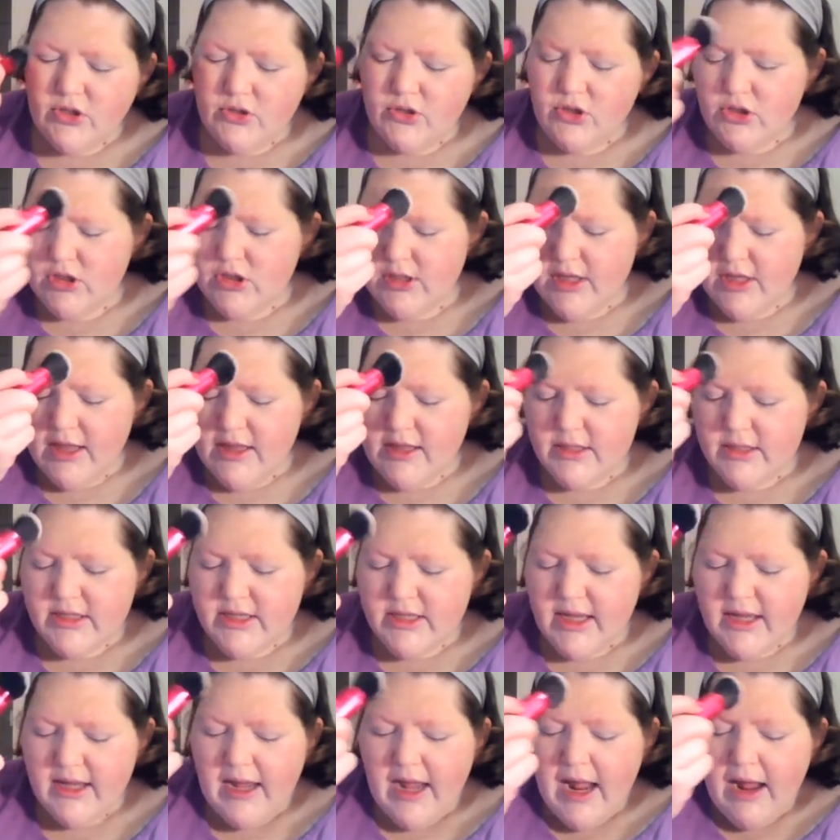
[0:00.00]
You just
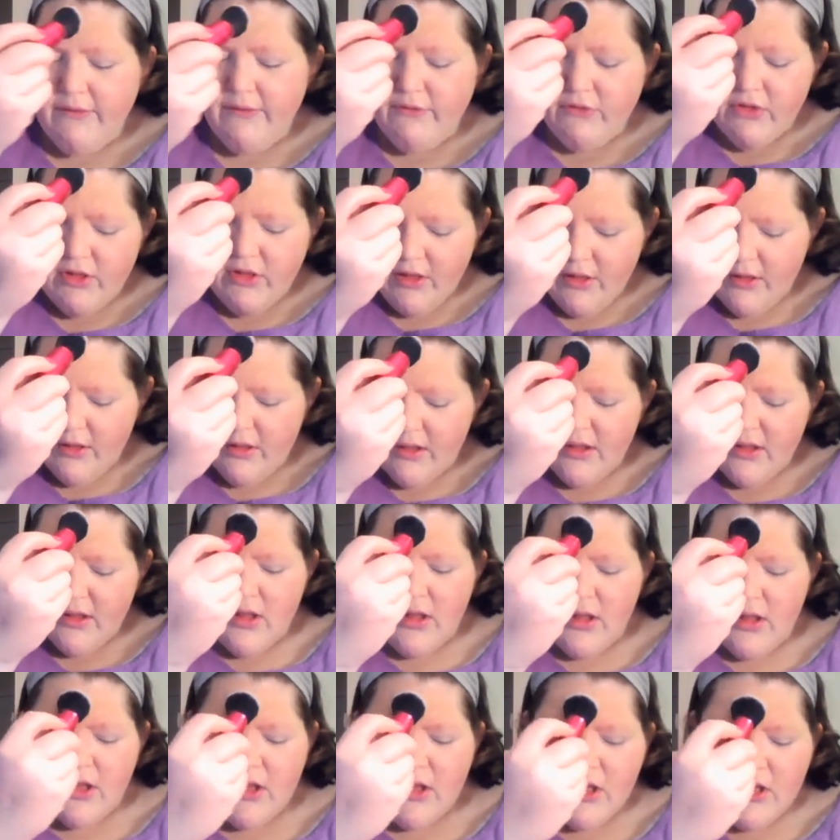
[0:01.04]
take half of
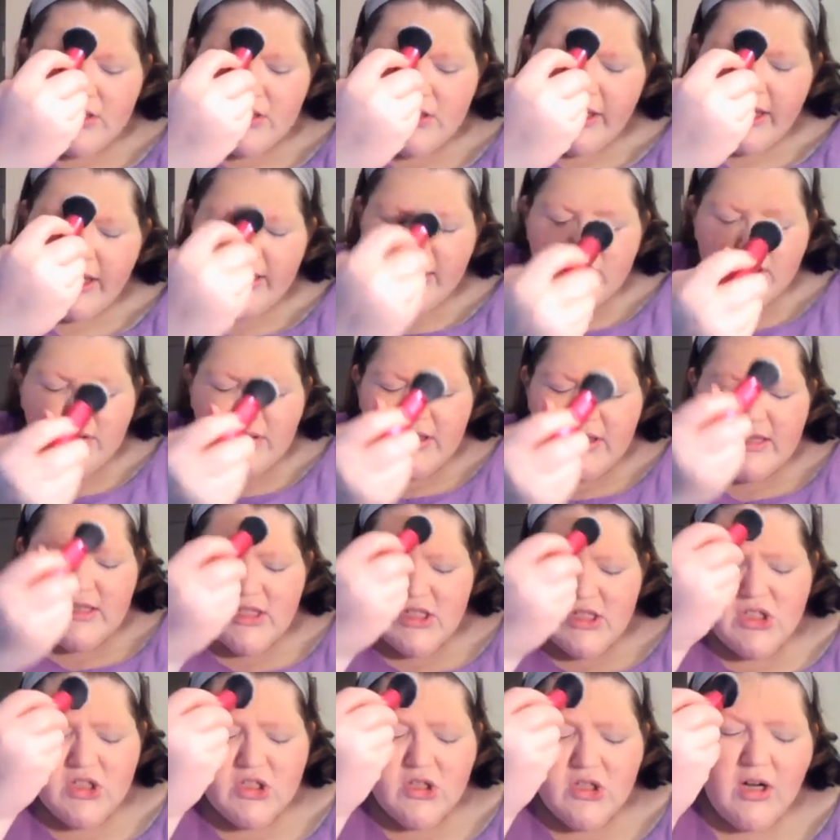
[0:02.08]
you like do this,
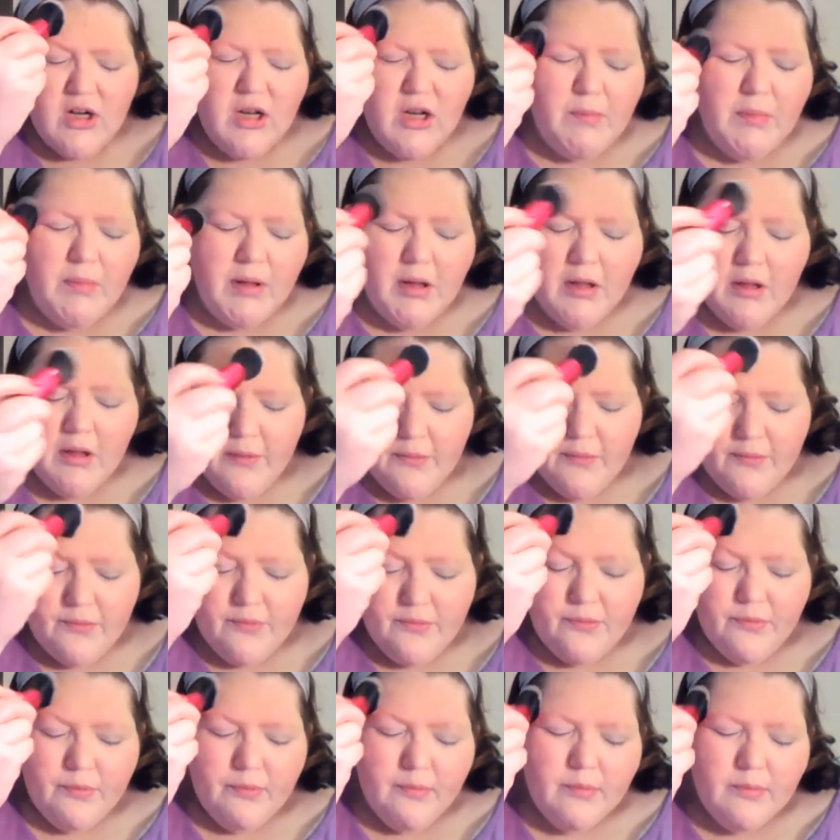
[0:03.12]
start in the middle,
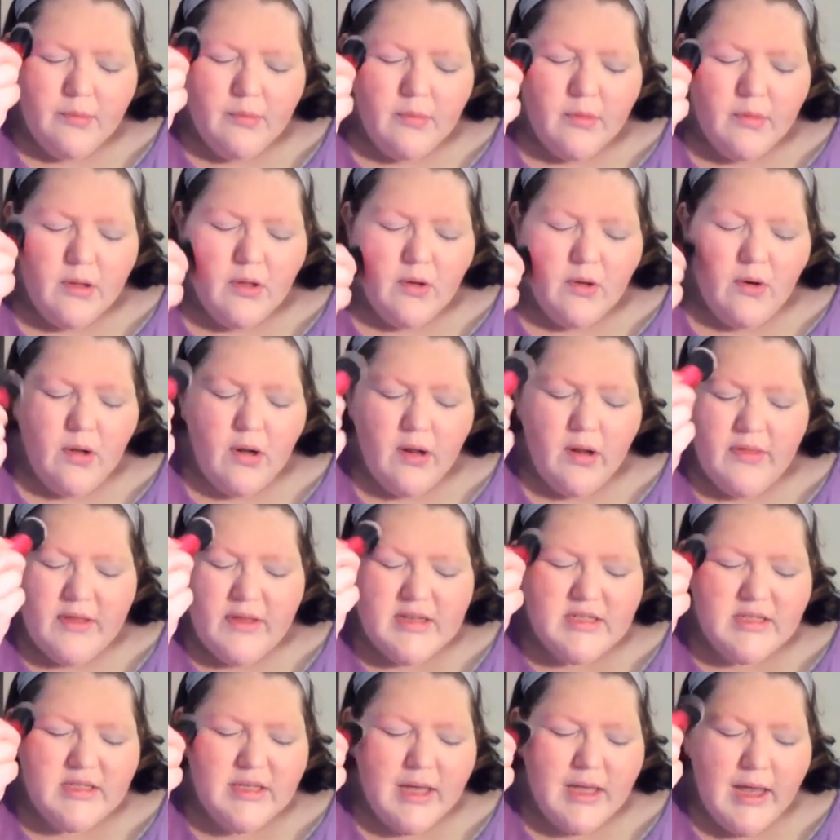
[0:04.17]
go to
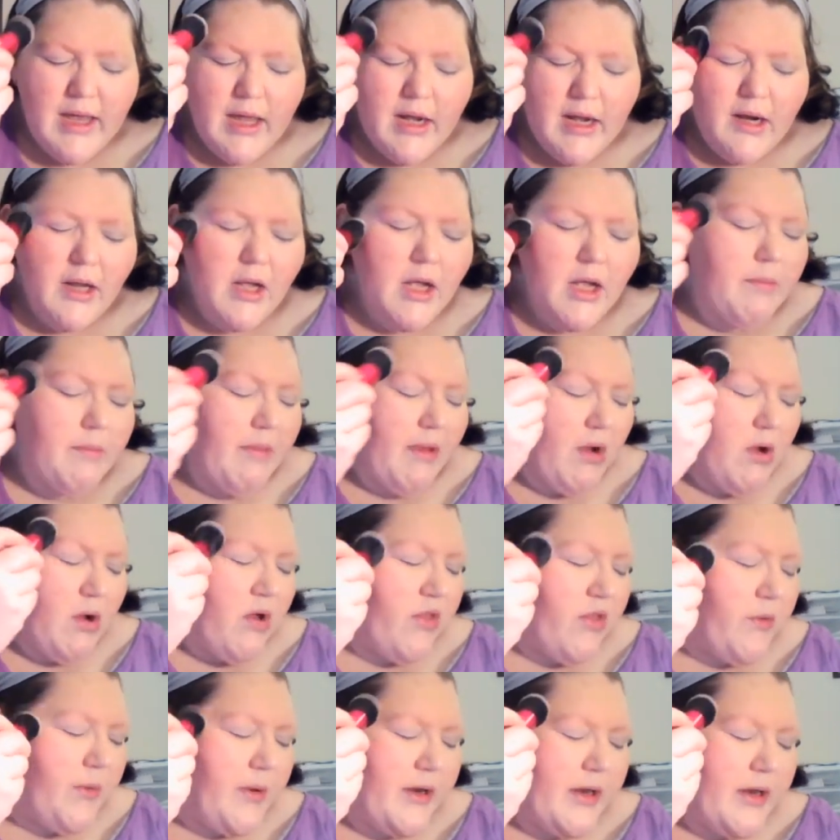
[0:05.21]
this side, and come like
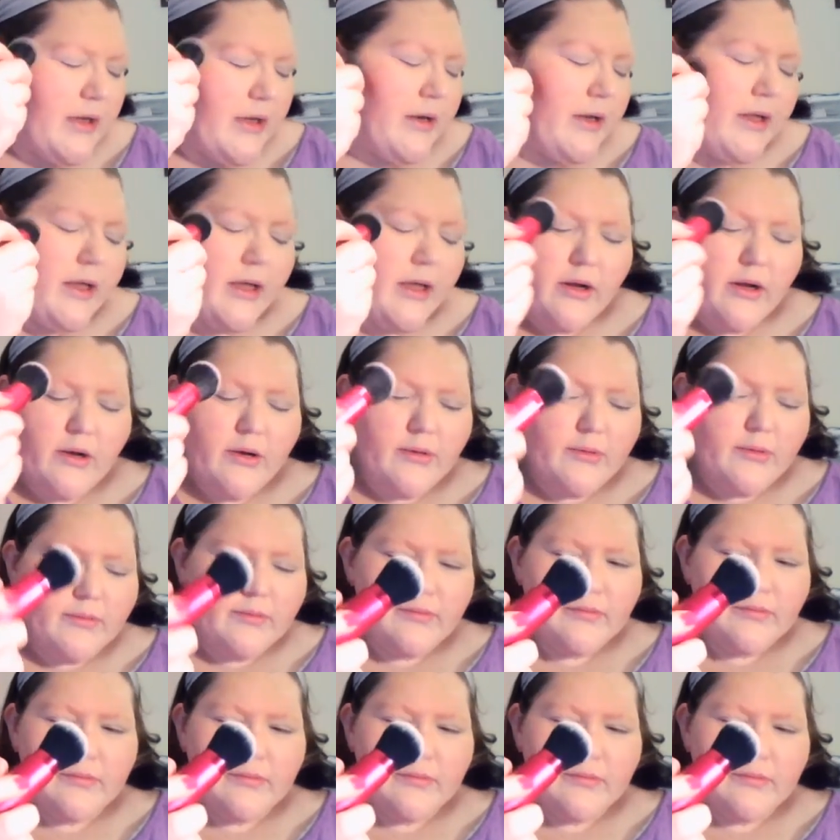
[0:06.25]
all the way down to here.